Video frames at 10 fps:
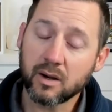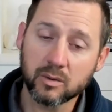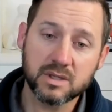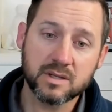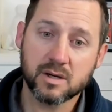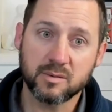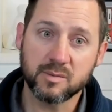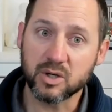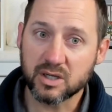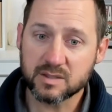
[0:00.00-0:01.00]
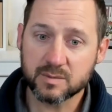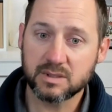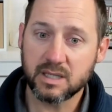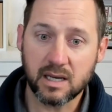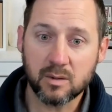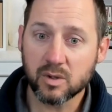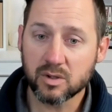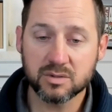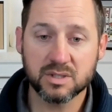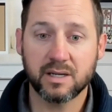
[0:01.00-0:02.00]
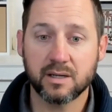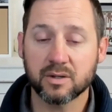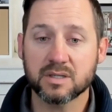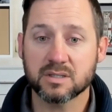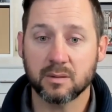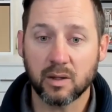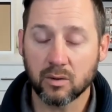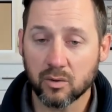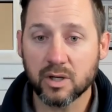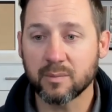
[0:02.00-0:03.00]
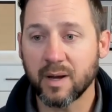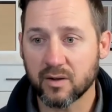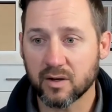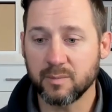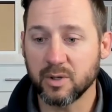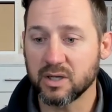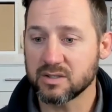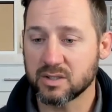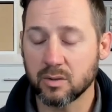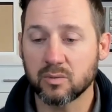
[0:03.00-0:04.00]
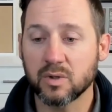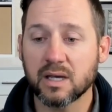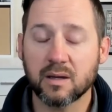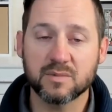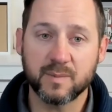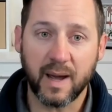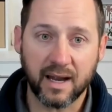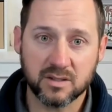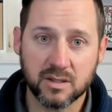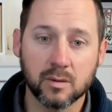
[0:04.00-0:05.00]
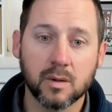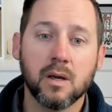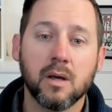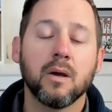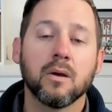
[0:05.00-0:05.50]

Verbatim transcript: not only to their communities, but to anyone who's curious about learning about their communities. So it really comes back to